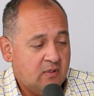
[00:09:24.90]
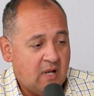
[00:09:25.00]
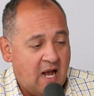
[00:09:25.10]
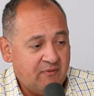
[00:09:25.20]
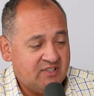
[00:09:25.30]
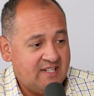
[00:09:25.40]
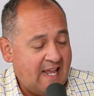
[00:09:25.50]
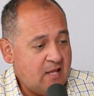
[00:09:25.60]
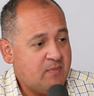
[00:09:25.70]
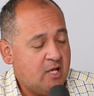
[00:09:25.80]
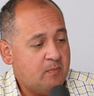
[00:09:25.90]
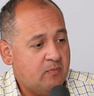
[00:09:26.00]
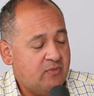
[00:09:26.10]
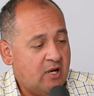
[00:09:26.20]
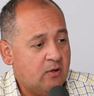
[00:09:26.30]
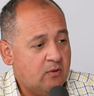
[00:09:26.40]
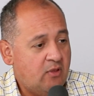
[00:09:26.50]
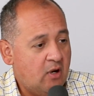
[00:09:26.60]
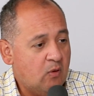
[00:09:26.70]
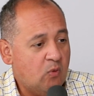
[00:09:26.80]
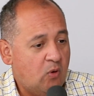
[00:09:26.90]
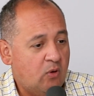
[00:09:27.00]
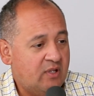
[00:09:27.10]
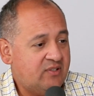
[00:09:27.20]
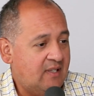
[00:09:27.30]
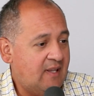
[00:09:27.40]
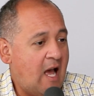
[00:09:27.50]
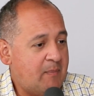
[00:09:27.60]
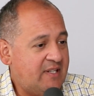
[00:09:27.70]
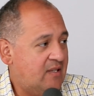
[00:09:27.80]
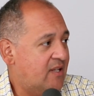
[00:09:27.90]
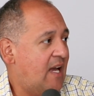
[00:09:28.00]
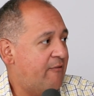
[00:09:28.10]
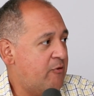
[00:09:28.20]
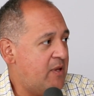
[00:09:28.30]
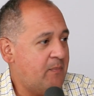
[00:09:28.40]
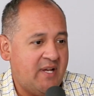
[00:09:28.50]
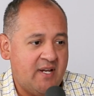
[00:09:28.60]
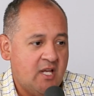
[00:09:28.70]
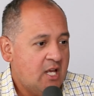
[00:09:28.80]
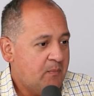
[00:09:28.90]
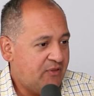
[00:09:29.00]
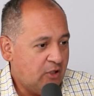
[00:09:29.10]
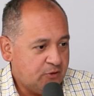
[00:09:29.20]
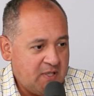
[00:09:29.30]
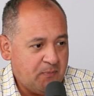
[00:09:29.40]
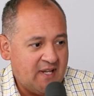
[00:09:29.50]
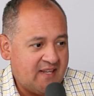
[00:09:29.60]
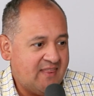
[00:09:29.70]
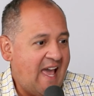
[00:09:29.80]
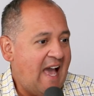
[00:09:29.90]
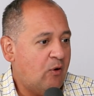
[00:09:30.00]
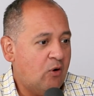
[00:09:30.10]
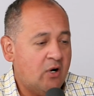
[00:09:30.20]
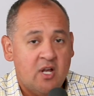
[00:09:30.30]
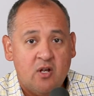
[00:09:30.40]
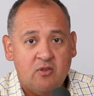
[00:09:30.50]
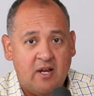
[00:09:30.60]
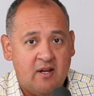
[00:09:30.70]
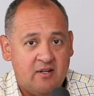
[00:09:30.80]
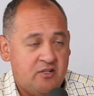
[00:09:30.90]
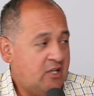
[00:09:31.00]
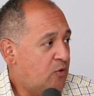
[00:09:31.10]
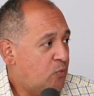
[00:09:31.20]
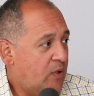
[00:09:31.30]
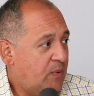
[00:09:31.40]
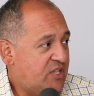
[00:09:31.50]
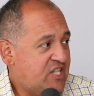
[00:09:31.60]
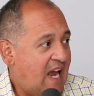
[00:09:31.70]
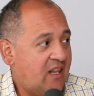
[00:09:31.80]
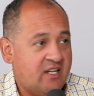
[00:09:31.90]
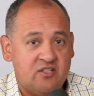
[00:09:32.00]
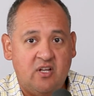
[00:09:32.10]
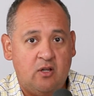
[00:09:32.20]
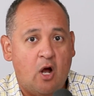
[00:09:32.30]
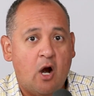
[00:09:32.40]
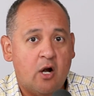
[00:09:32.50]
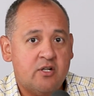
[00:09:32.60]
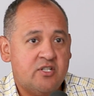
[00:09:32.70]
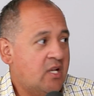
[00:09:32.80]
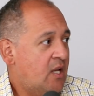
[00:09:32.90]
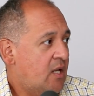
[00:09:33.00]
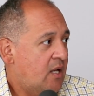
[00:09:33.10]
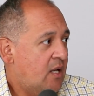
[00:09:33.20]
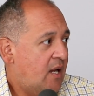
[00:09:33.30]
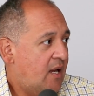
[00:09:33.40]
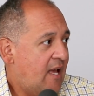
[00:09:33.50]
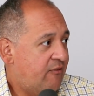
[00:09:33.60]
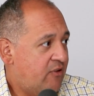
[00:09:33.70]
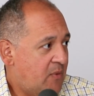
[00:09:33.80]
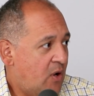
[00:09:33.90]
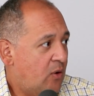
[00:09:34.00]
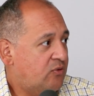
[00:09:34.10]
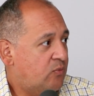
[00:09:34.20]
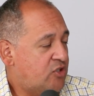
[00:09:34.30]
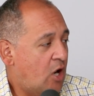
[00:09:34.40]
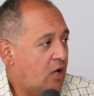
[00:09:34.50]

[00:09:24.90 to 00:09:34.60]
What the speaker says: obviously NABIP, their role is to lobby to the government, but there's people like that, or we would challenge the large FMOs, which